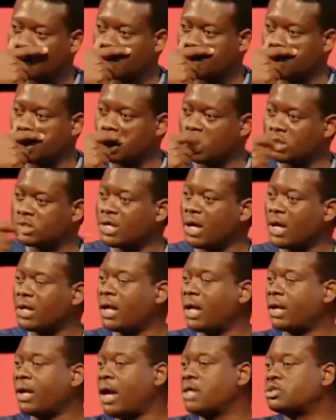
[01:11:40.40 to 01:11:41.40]
It is then
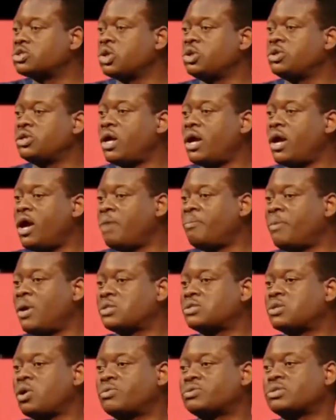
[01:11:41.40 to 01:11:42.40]
that I can show you the
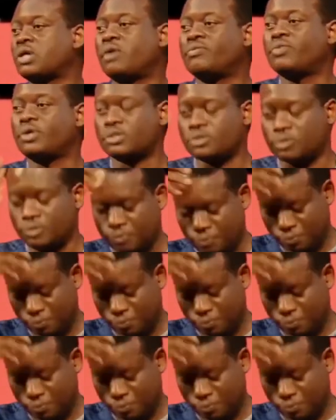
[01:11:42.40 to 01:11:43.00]
helmet of salvation,